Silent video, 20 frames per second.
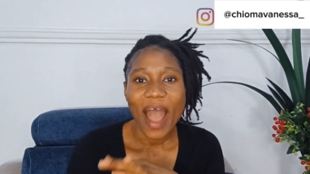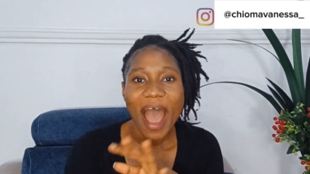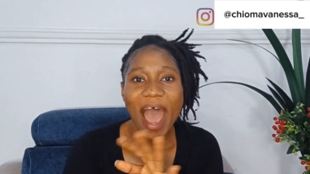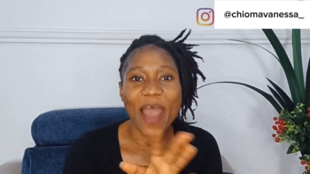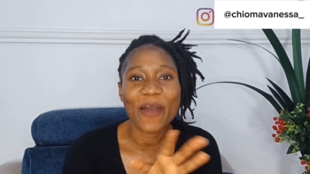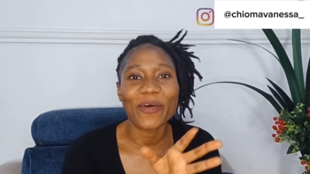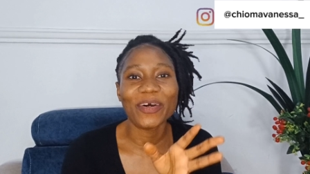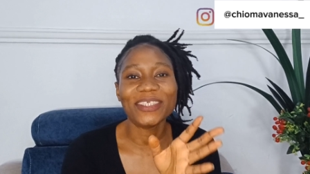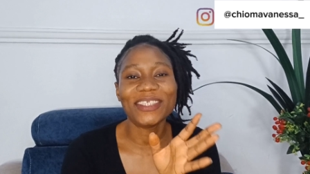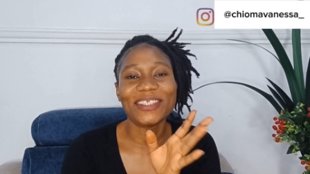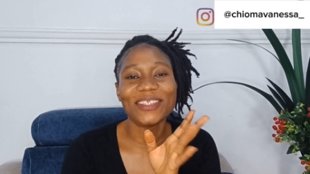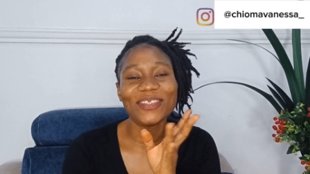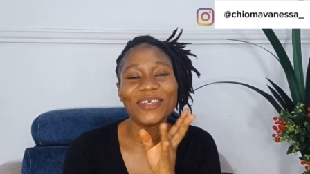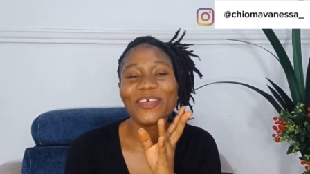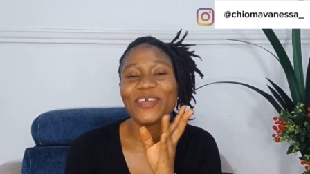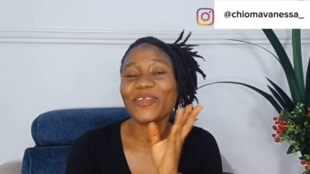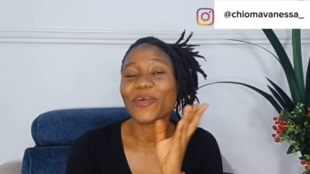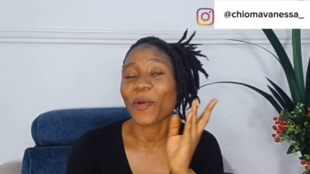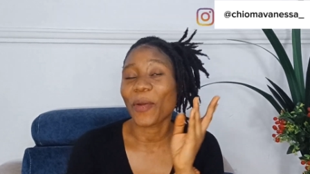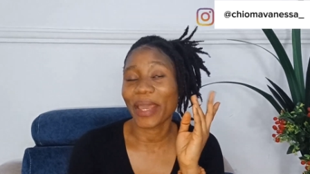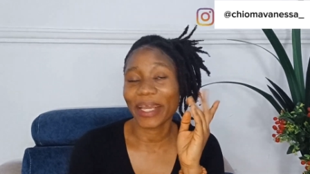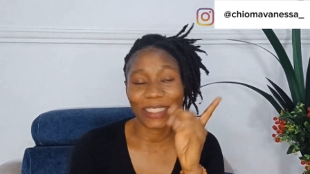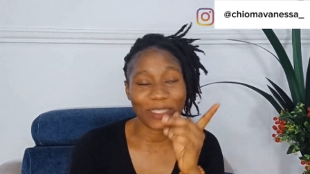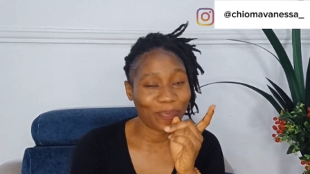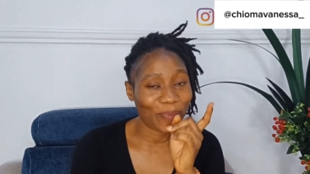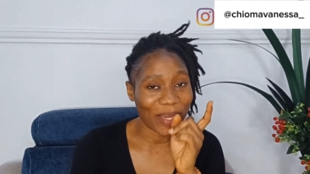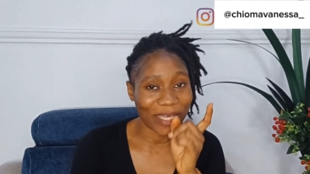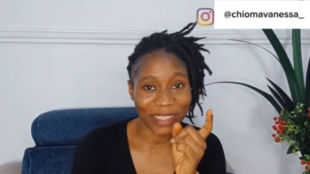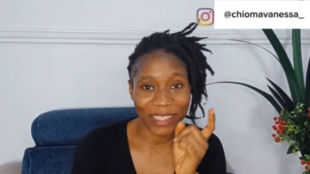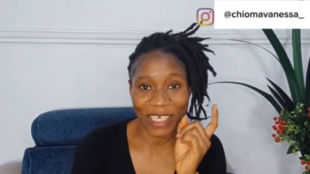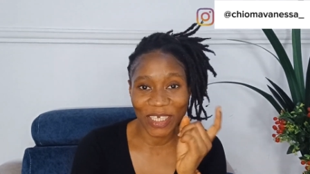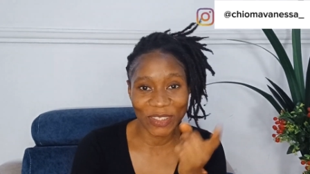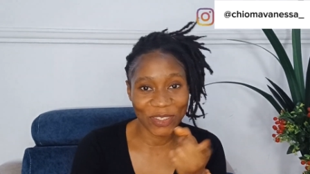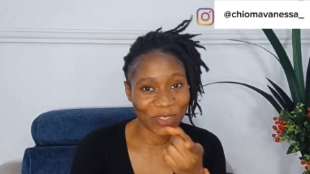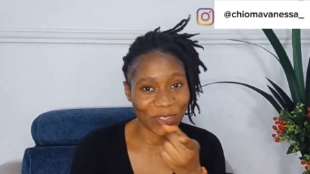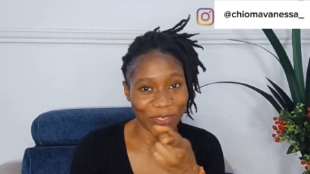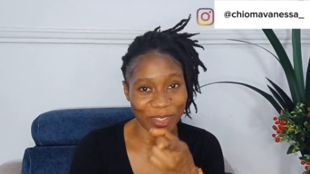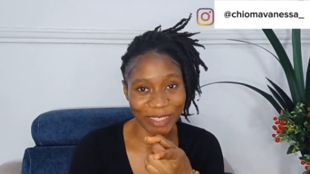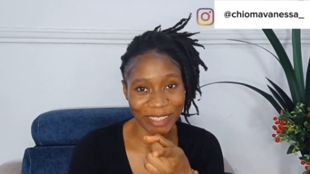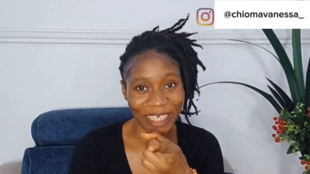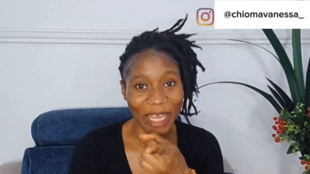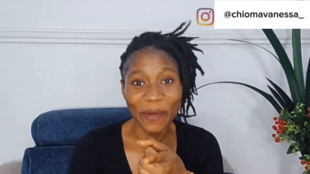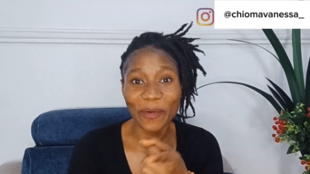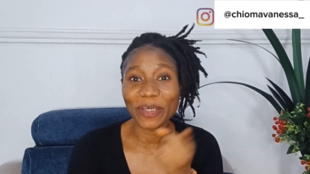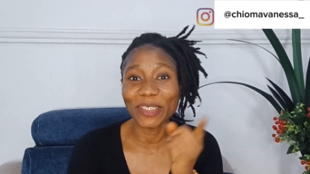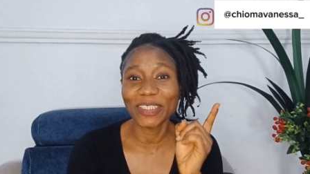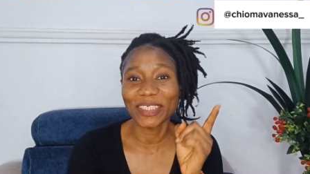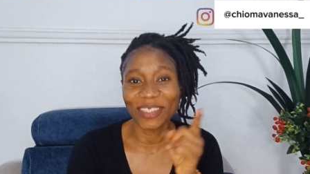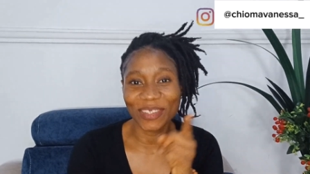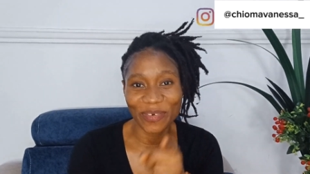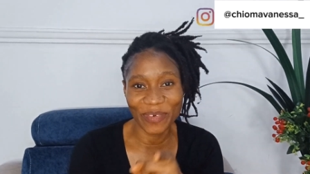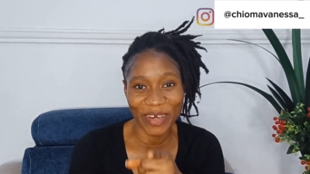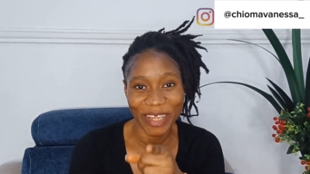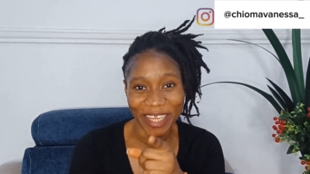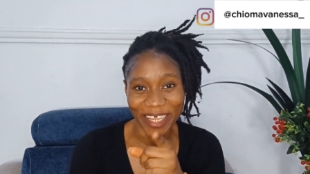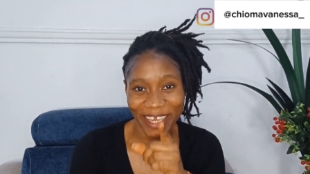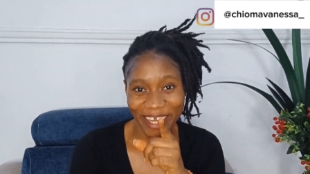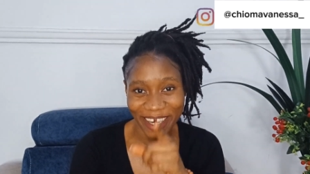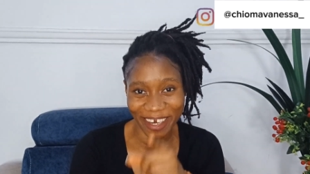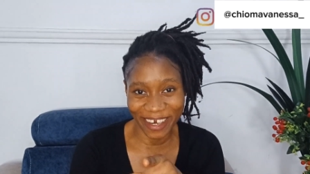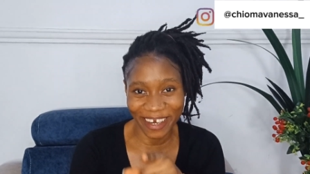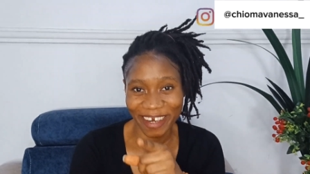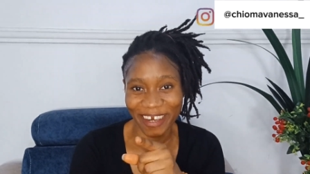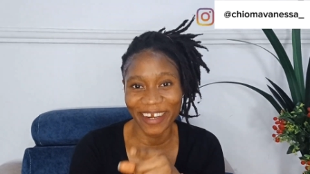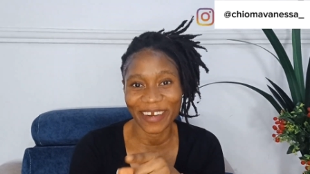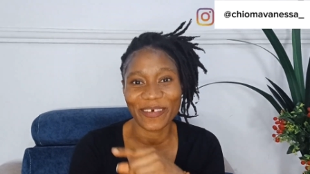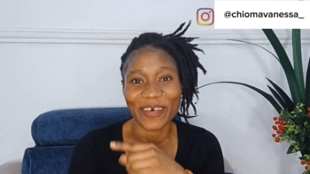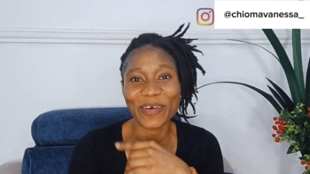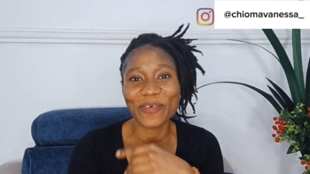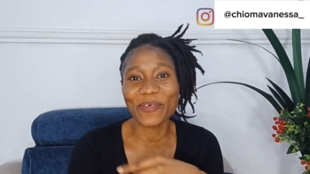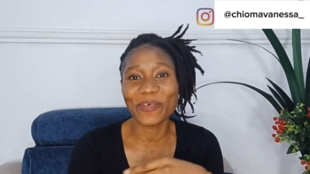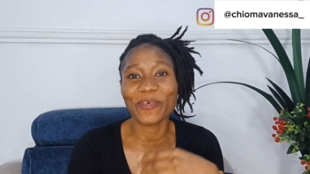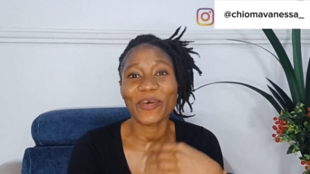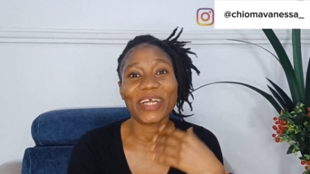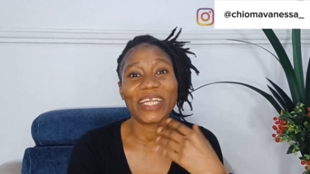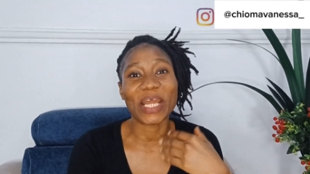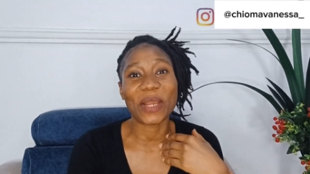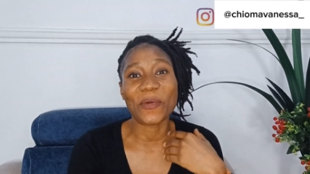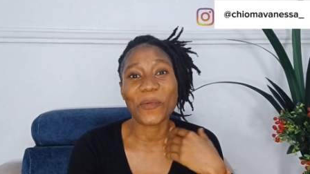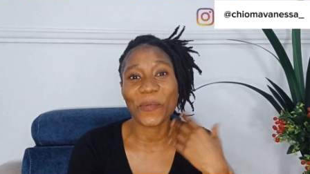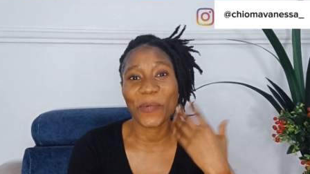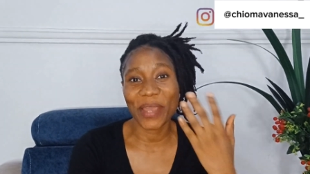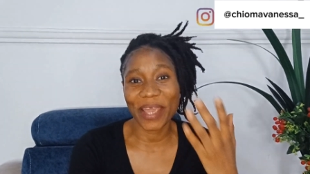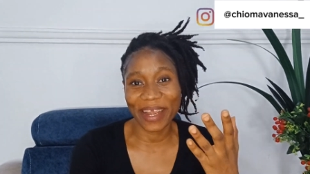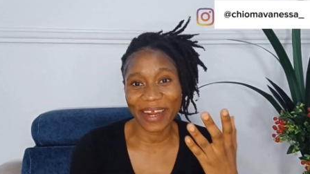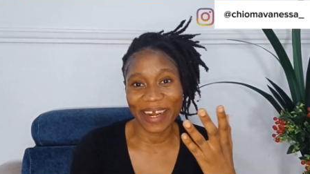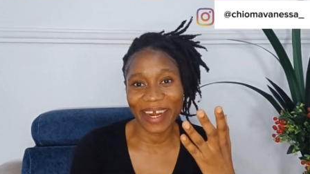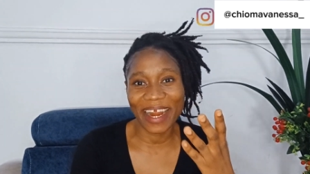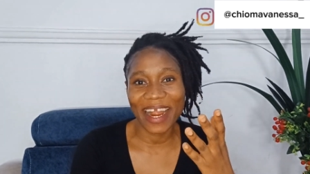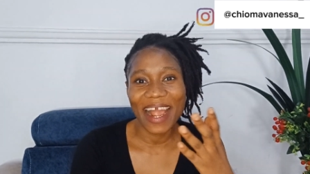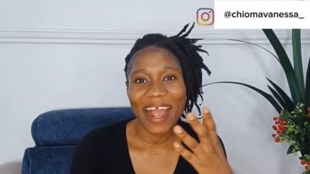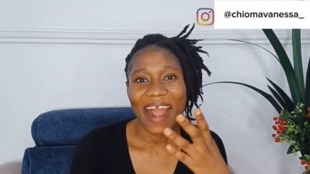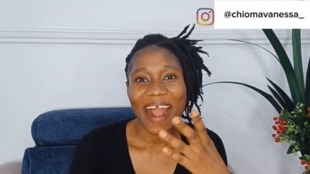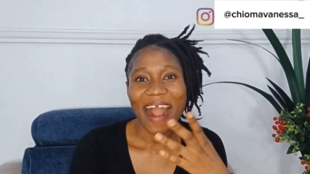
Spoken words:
I want to know your expectations. I want to know what they are, what they wear.